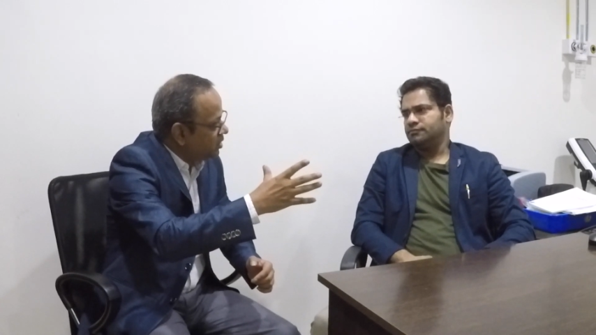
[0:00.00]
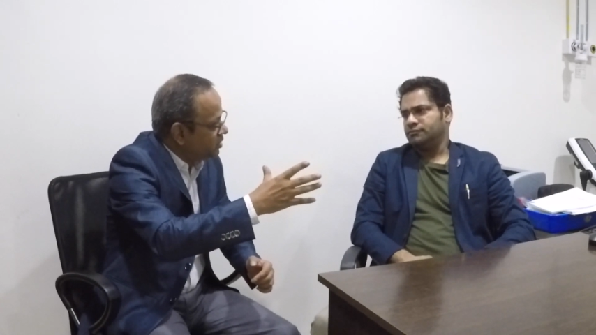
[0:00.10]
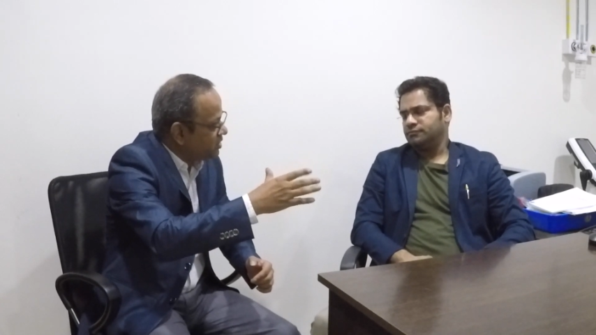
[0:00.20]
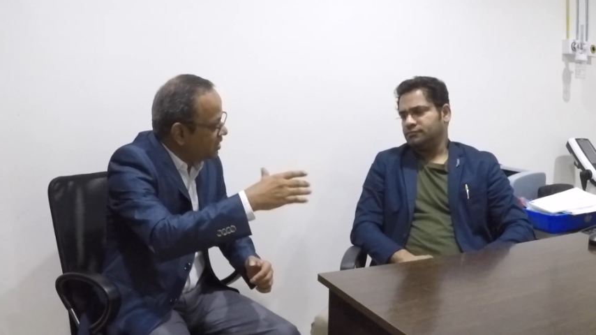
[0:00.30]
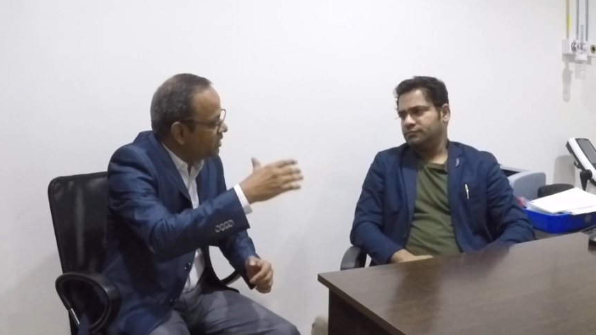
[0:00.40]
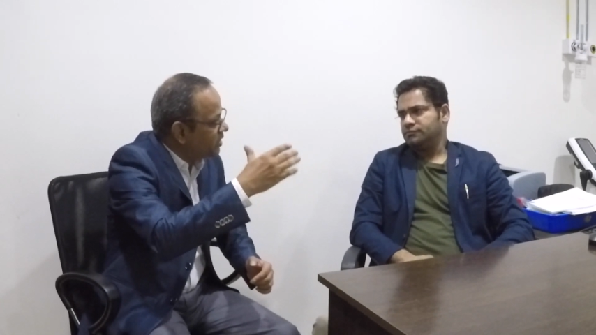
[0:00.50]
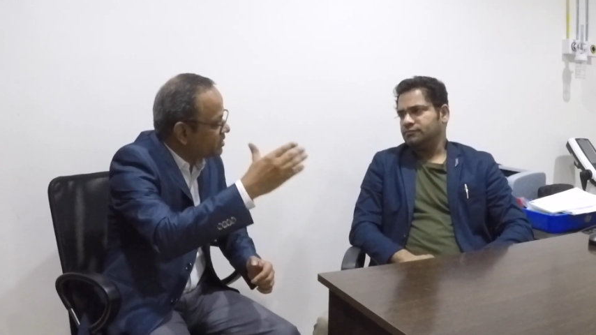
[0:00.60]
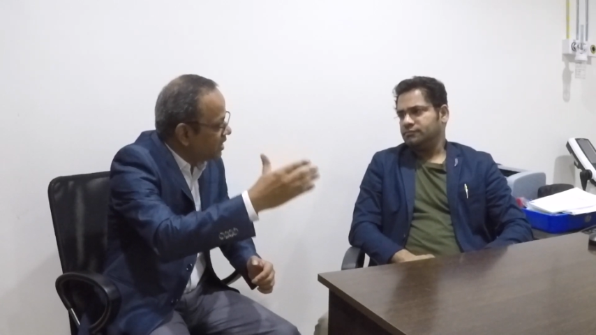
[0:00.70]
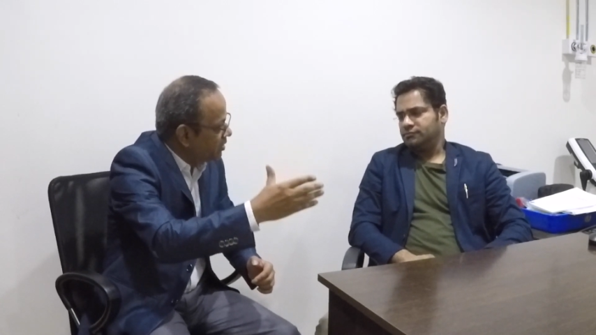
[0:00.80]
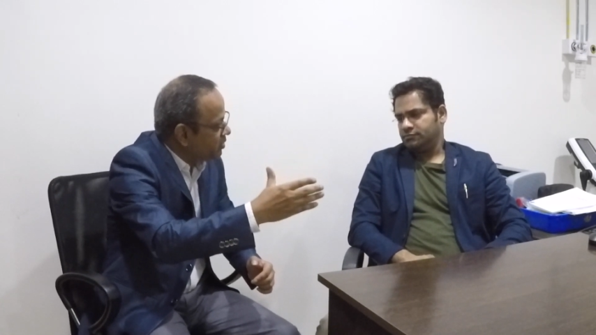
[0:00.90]
Speaker 1: still he
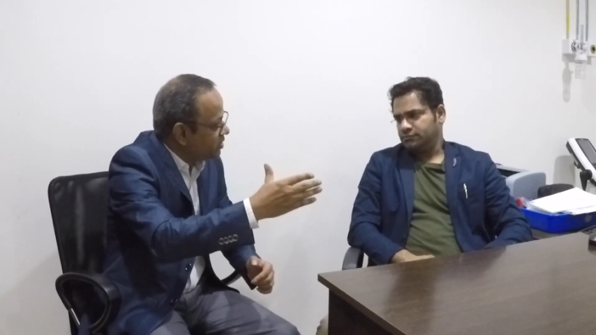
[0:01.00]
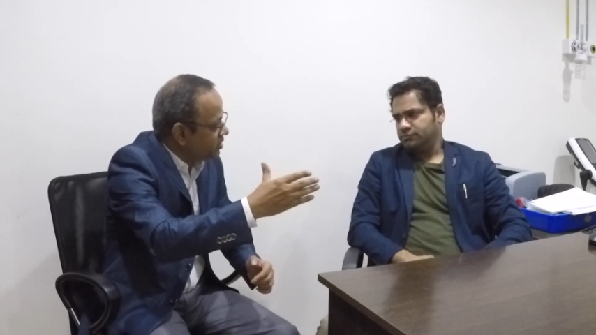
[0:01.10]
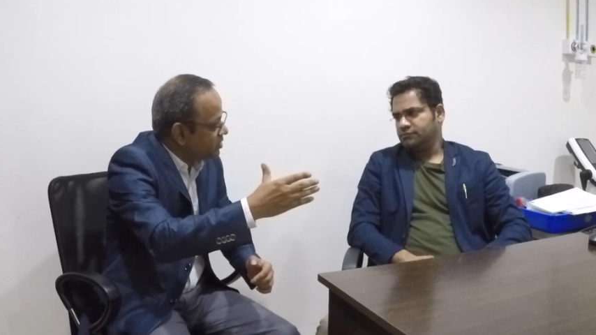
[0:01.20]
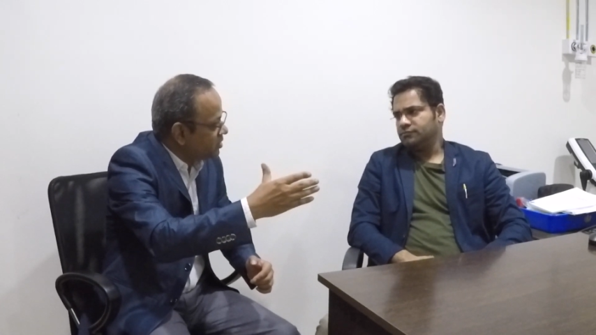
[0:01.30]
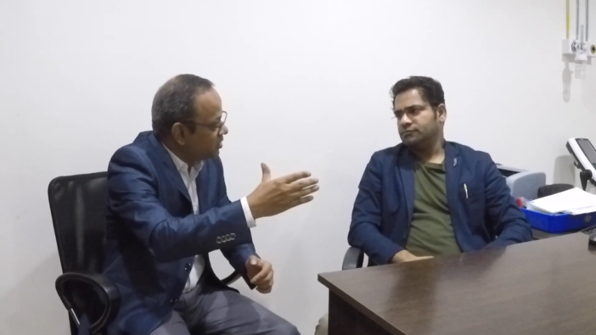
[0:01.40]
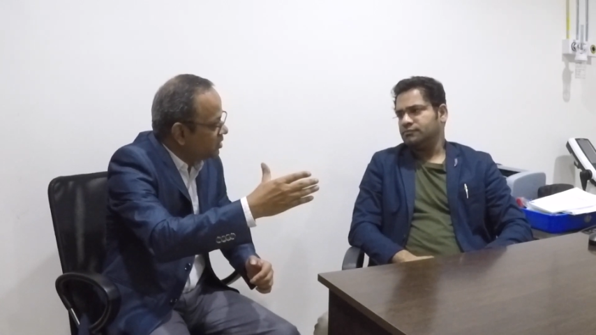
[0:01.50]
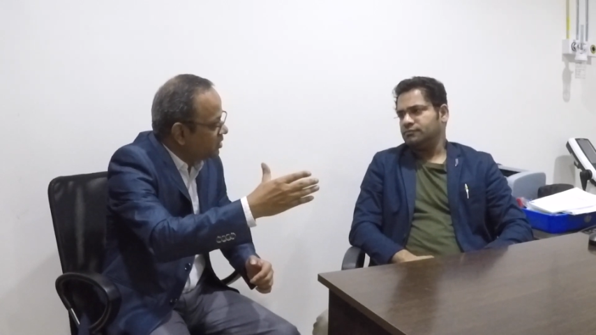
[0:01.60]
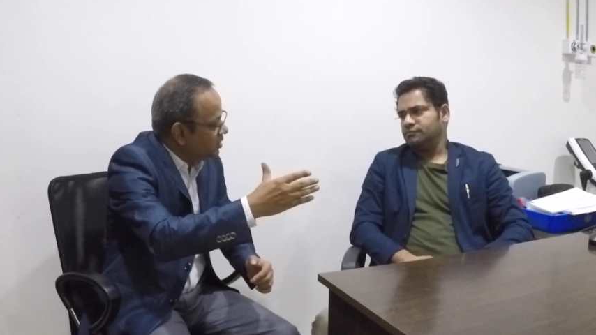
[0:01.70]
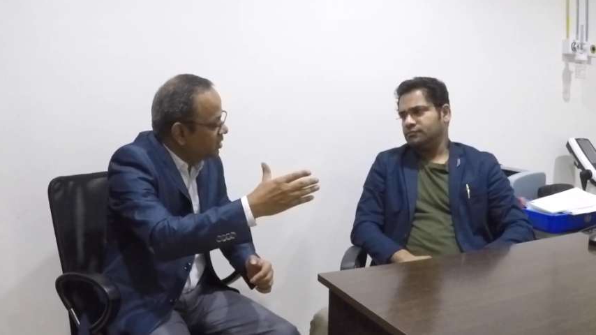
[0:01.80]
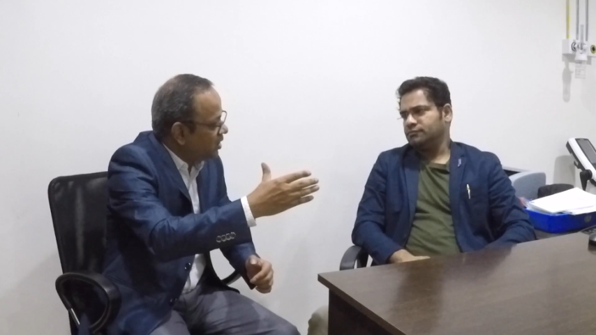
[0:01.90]
has diabetes
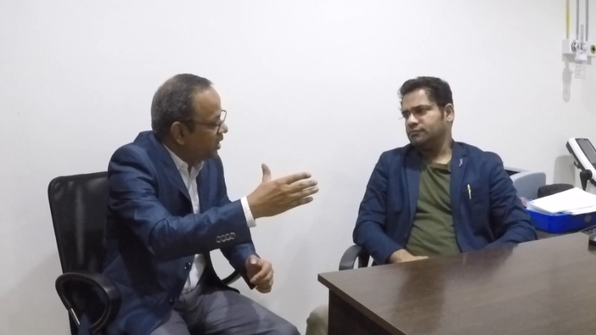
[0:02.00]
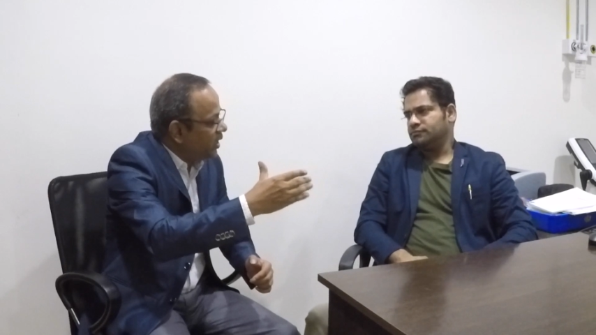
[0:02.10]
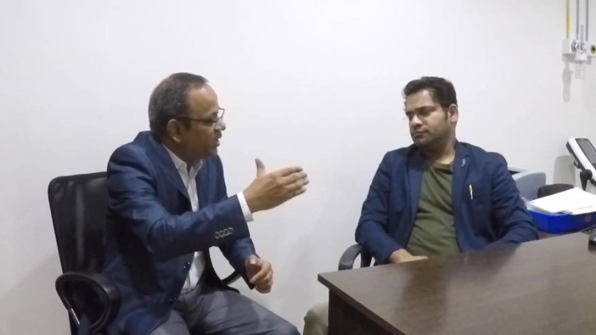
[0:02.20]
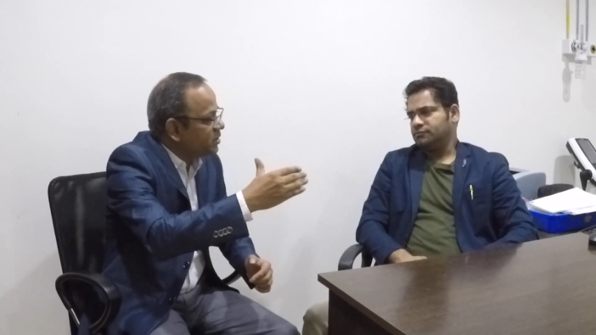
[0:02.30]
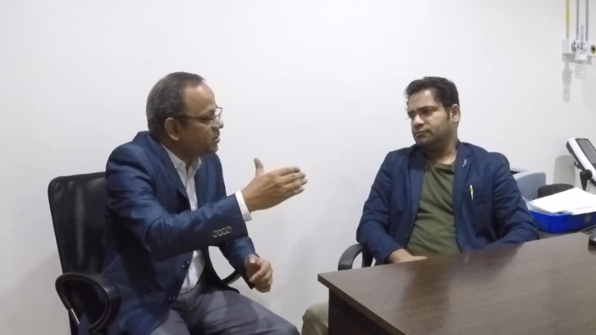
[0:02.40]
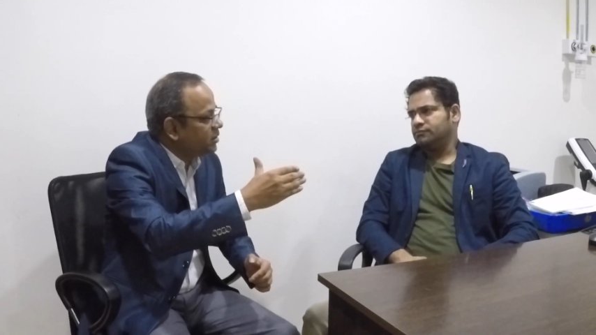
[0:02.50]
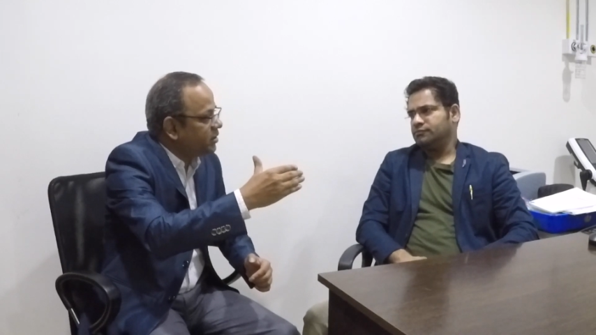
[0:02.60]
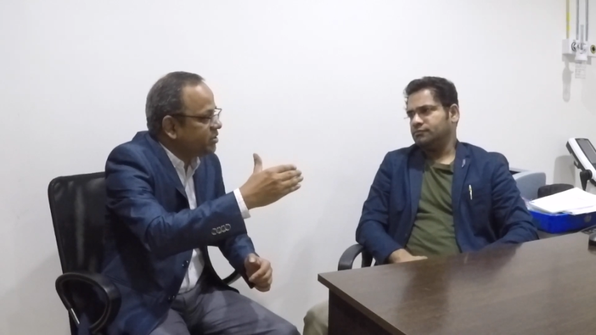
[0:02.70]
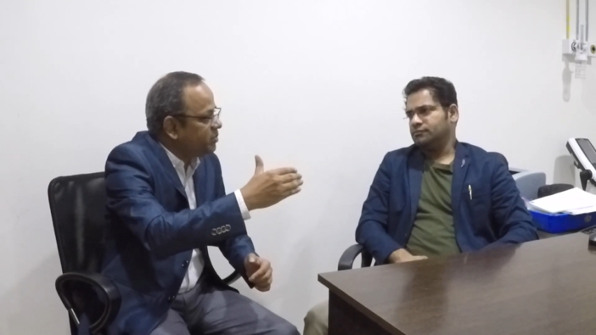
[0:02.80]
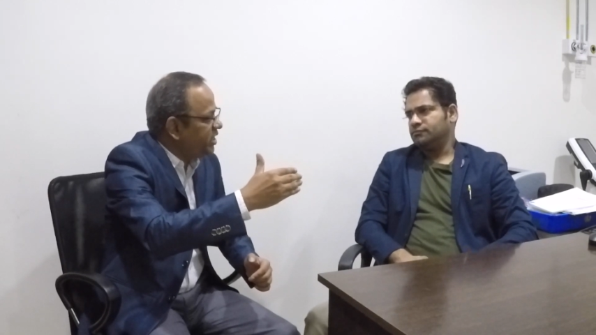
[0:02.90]
and
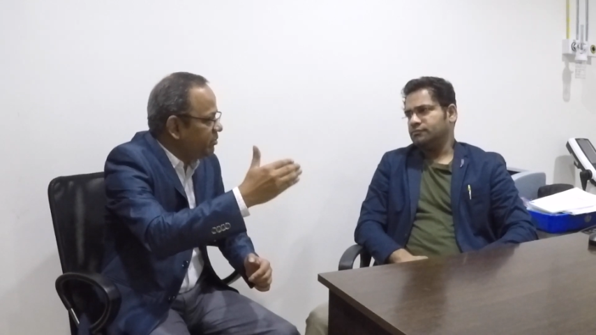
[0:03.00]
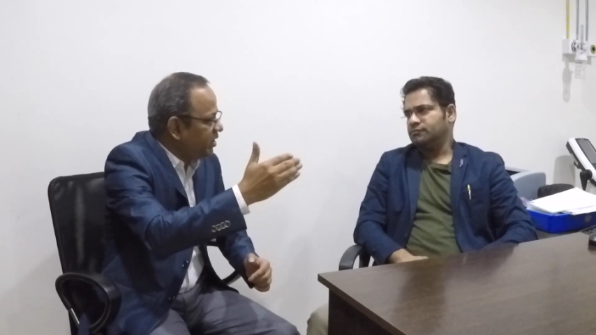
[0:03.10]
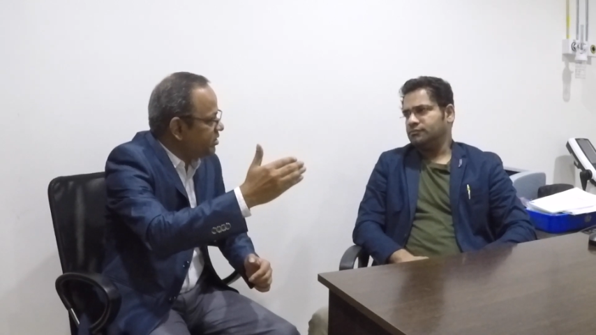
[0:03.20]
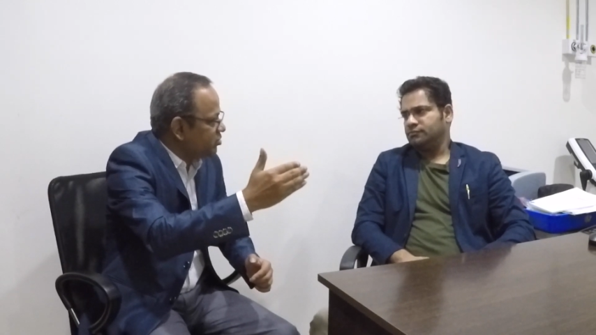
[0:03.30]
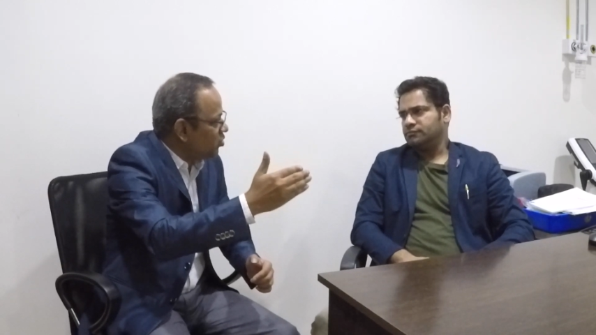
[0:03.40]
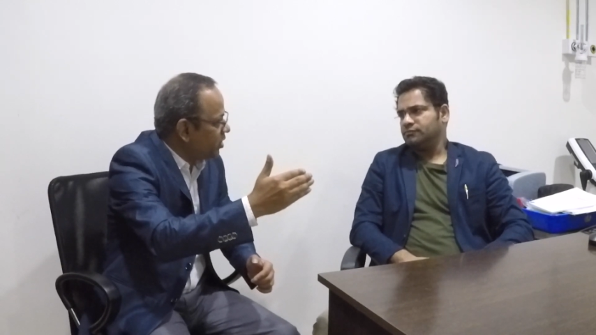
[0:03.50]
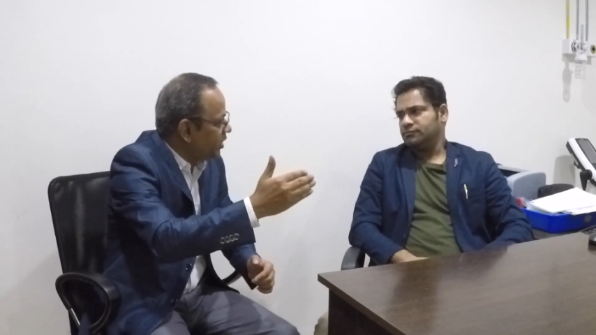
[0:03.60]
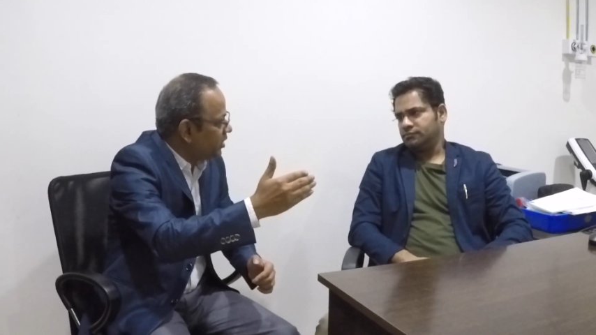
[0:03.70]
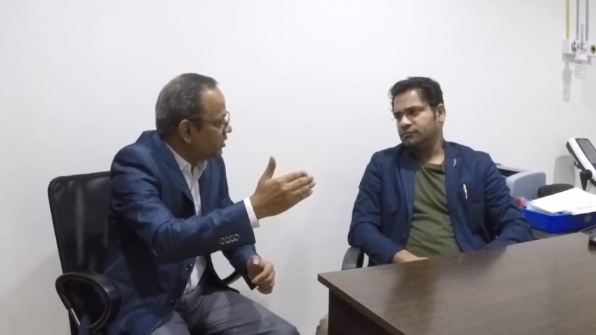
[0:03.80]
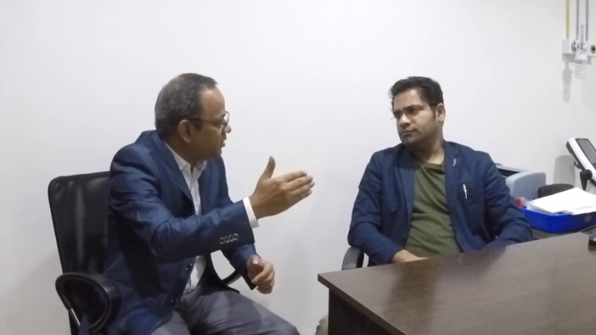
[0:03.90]
his BMI is okay,